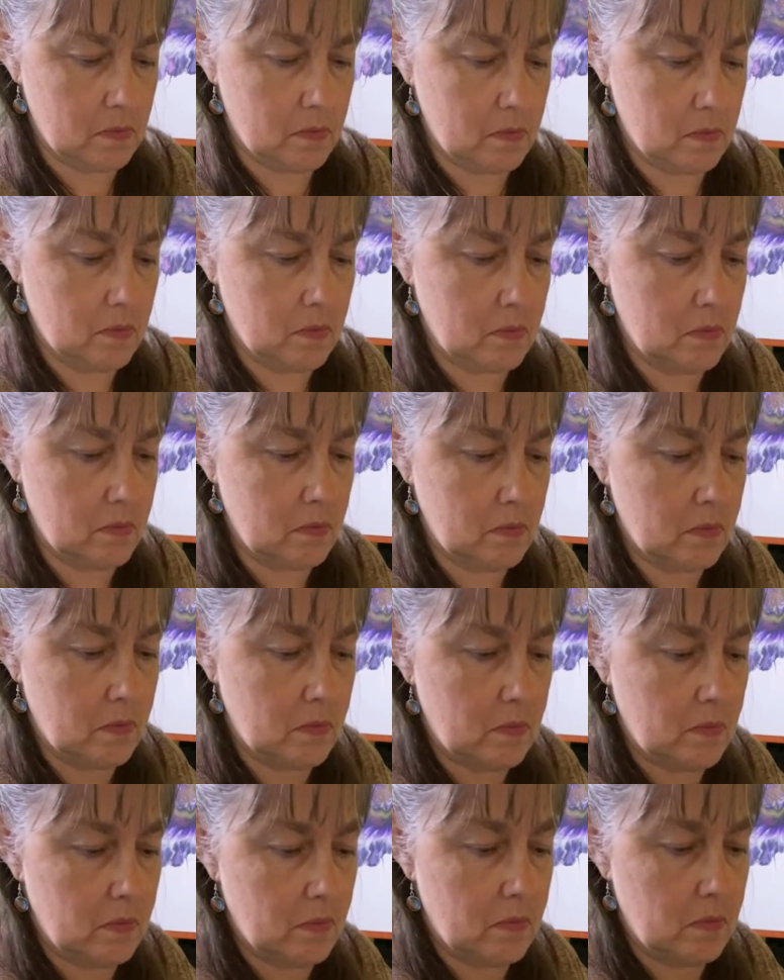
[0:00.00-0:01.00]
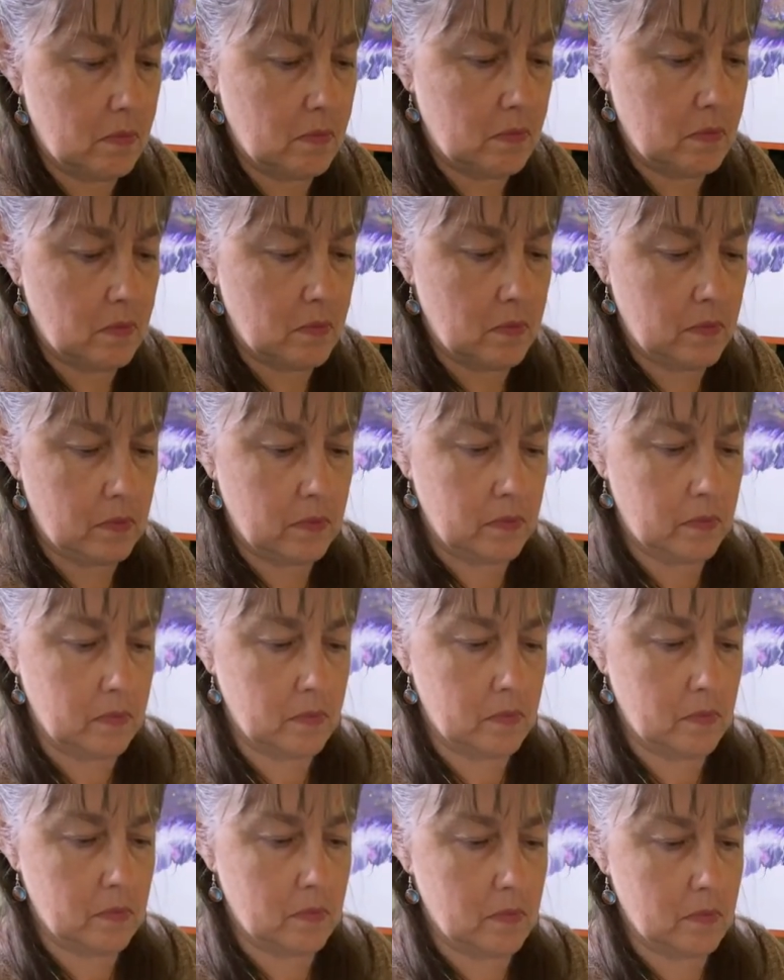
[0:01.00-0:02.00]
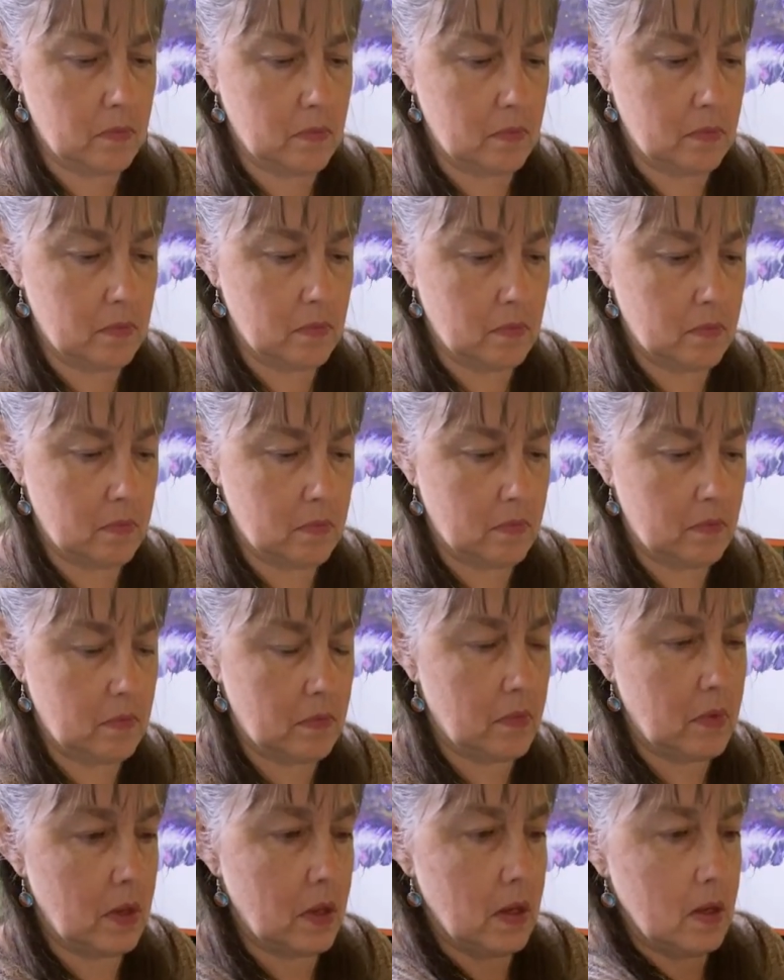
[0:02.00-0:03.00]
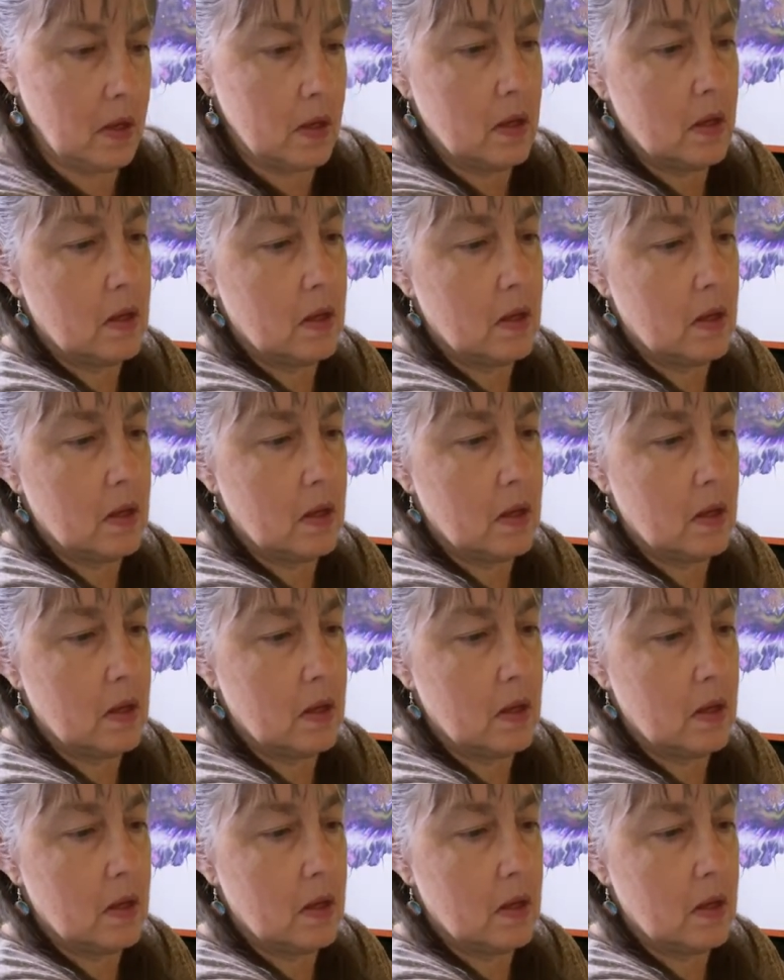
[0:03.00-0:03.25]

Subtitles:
[no speech]